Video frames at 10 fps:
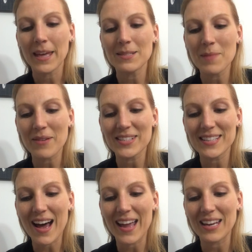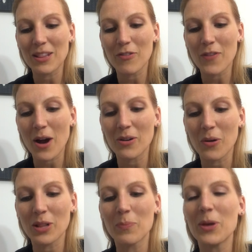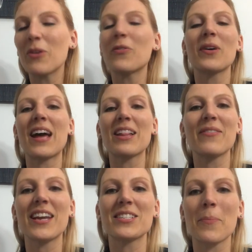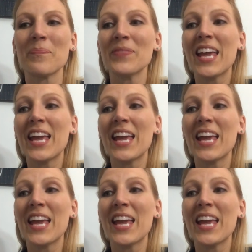is Mount Zion in the far north, beautiful in elevation.